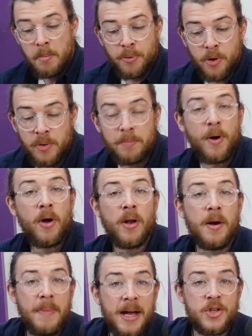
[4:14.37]
Prue and Paul
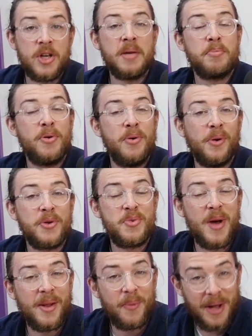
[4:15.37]
are matching, and Prue looks
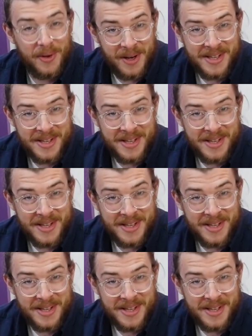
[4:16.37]
well